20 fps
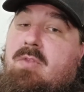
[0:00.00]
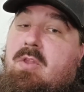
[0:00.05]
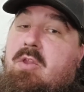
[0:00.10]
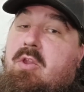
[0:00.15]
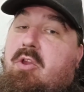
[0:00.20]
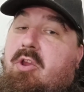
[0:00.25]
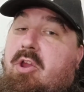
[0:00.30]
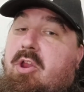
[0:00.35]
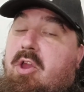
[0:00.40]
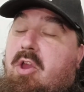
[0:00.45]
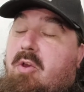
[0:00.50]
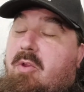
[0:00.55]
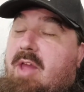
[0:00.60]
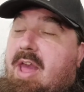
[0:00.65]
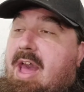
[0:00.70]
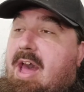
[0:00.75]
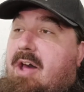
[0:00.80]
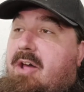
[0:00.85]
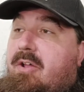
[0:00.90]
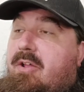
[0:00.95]
going to go to
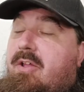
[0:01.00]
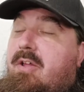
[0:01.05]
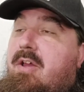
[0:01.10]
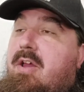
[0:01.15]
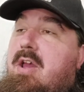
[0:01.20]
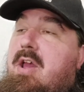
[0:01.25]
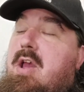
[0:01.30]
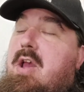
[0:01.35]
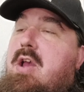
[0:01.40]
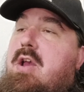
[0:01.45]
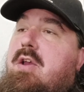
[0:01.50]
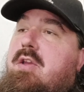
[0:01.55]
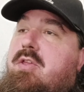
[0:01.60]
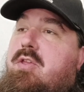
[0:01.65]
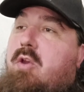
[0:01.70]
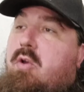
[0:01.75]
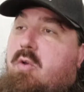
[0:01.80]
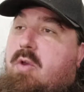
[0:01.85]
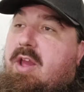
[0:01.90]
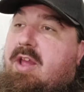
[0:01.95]
hell.
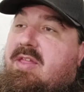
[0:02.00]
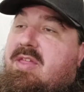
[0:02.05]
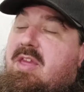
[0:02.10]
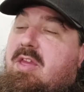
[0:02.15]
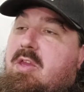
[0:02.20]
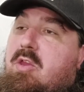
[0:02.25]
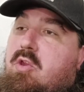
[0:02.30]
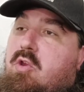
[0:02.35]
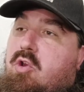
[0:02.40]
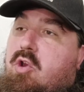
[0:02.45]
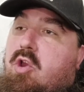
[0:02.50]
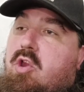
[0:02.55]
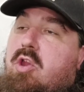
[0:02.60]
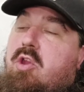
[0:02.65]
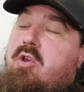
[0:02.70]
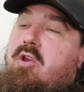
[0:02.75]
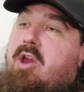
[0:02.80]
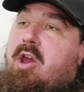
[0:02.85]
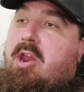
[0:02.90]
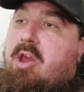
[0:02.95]
So you're
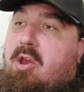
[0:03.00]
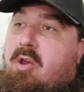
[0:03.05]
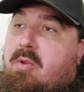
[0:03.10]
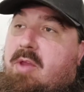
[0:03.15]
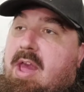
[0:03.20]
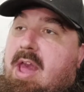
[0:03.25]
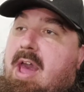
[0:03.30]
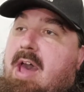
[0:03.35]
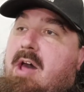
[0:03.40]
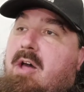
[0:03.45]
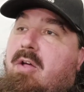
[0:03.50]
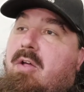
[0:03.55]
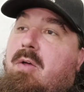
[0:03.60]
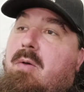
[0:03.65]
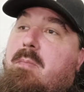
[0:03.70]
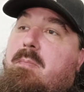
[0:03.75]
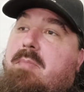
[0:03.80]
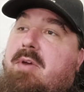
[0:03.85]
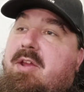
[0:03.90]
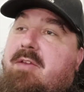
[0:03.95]
going to go to
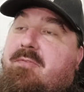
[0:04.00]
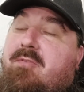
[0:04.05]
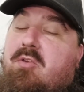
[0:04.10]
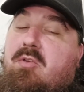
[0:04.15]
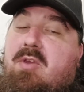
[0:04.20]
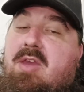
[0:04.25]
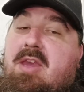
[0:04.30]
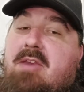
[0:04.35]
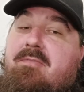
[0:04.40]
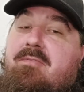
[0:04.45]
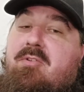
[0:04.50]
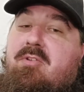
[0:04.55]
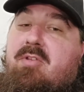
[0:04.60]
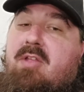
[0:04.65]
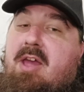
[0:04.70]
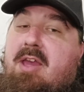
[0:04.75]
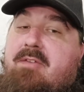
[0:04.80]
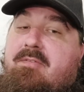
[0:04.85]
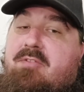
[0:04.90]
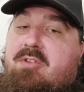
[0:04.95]
hell, but if you give your
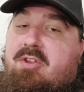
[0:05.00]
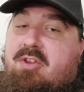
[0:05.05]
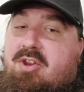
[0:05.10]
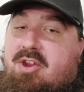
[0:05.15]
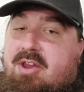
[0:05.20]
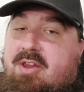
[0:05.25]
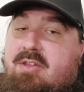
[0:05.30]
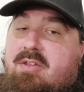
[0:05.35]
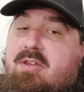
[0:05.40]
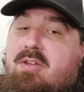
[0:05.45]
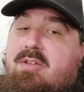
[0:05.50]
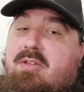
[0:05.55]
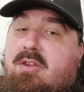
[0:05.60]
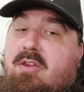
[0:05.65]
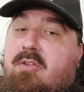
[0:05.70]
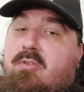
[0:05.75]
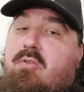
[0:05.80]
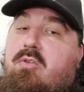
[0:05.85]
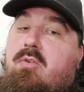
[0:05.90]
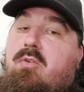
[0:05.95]
life to Jesus,
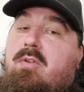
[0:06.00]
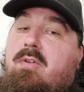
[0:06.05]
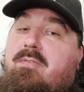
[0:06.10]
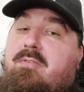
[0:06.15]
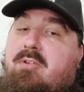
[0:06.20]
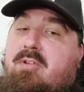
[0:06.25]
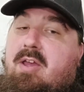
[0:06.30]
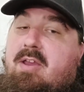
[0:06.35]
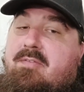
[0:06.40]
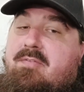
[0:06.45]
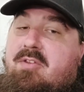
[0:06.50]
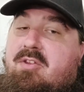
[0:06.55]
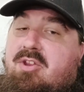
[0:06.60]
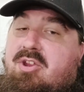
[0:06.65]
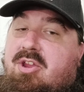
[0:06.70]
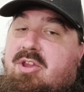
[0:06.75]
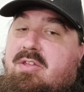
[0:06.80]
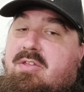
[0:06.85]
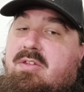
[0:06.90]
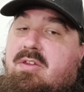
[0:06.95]
control of your life to
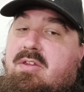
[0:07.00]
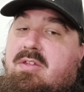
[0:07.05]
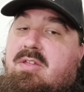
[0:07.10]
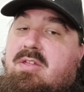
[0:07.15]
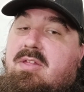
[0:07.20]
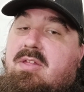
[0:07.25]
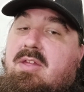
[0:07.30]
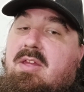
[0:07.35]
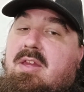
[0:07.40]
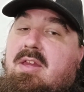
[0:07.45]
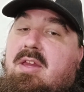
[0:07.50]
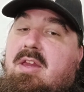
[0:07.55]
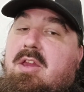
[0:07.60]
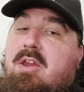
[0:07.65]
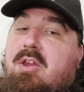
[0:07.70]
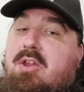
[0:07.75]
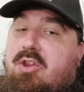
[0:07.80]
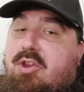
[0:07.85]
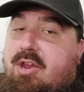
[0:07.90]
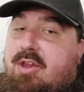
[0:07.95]
Jesus,
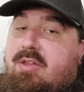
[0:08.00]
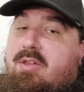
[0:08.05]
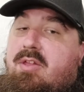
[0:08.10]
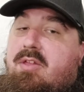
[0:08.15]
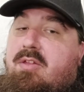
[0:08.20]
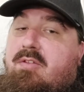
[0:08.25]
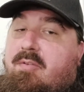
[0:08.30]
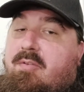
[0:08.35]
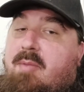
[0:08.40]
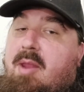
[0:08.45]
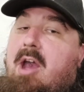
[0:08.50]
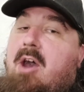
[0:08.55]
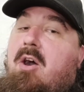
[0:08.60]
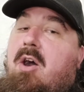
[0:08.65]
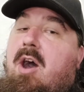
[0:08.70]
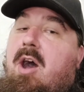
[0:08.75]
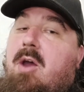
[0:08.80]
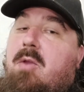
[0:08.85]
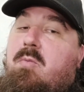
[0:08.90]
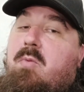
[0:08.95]
Jesus, from now
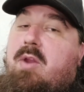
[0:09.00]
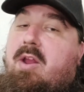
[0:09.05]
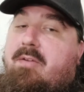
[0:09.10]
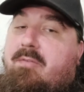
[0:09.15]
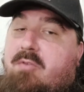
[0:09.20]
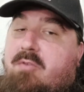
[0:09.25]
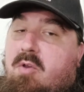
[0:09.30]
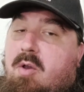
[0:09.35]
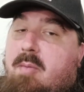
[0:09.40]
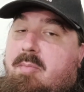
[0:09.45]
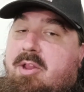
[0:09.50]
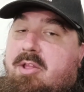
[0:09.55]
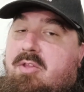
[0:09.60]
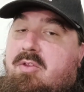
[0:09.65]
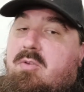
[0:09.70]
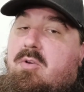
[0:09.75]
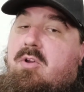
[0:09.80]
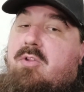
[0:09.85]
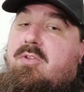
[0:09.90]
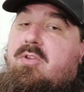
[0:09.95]
on, whatever you want me to
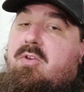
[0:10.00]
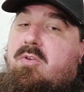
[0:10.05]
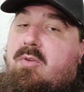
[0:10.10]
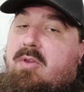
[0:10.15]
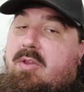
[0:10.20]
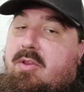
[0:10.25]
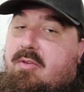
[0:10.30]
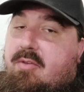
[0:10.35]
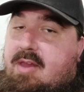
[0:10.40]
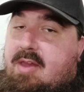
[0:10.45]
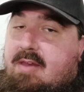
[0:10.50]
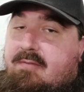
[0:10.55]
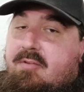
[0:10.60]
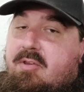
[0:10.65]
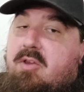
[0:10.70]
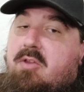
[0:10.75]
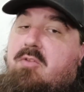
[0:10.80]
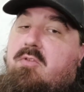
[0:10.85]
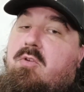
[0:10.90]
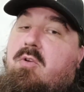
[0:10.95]
do, I'll do, and you give
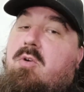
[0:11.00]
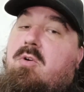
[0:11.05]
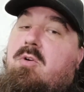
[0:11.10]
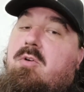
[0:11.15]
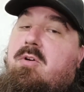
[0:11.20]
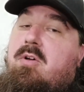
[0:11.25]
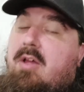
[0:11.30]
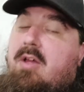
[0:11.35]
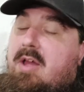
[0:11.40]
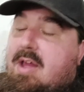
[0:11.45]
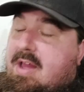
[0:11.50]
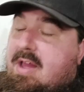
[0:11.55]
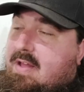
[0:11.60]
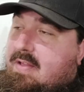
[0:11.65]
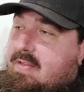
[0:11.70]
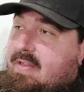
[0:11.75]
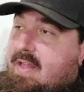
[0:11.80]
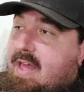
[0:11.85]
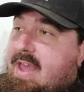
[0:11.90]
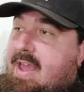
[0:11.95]
control,
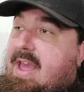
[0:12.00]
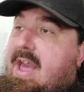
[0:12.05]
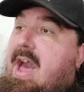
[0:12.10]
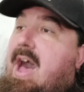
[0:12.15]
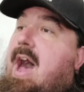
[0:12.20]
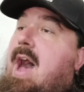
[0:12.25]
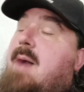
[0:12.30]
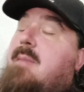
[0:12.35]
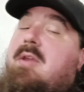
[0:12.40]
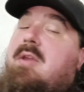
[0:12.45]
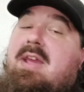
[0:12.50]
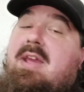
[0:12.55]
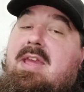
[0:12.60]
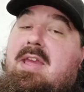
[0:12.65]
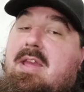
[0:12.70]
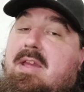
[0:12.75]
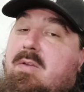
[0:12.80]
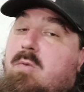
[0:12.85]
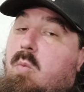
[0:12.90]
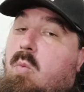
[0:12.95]
like, I'm going to
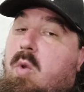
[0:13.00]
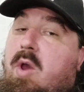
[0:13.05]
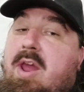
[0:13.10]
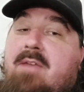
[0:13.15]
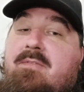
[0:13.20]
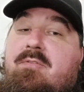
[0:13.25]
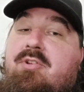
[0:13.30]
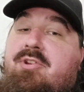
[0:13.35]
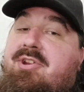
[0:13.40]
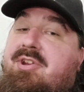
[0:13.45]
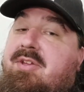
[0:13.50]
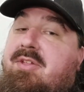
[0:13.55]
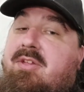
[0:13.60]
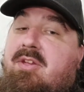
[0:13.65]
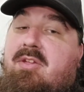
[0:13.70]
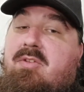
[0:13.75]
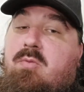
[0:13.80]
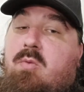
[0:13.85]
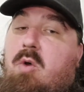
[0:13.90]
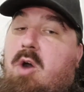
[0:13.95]
get whatever
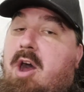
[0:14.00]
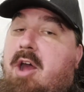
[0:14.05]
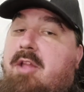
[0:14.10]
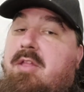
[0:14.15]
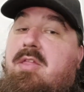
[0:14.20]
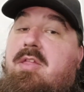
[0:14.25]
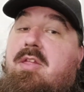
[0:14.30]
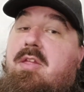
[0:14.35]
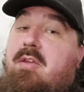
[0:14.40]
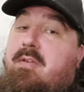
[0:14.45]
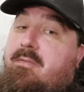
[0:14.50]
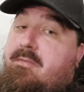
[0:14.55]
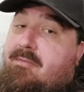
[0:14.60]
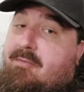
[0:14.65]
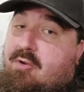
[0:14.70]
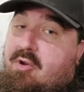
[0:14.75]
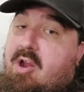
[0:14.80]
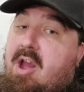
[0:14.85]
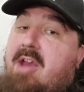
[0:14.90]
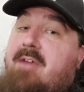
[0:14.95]
Jesus wants
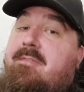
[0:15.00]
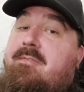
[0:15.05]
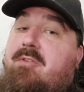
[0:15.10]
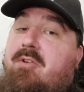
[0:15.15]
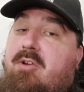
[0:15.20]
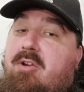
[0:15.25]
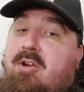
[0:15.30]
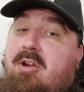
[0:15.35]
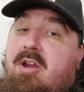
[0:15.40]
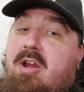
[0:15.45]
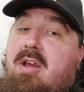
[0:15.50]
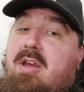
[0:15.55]
forever